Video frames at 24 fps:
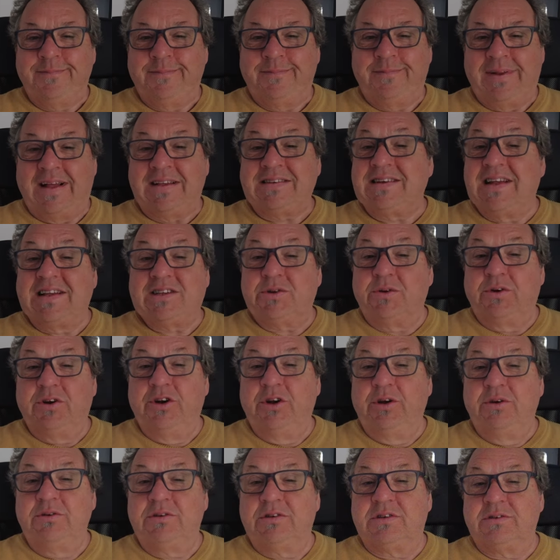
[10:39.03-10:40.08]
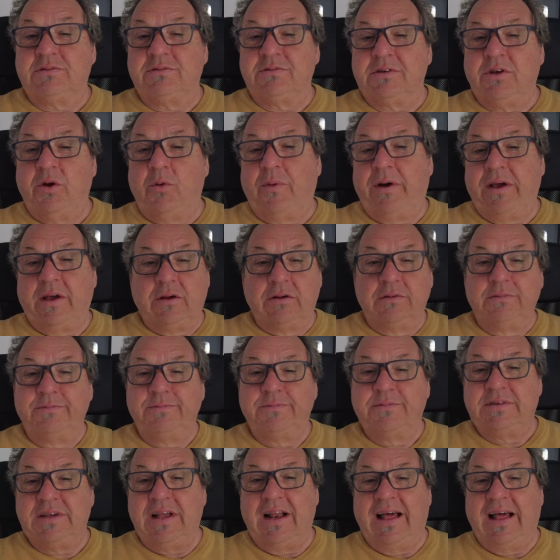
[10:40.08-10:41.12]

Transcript: That's, that's all it knows. Oh my god, see you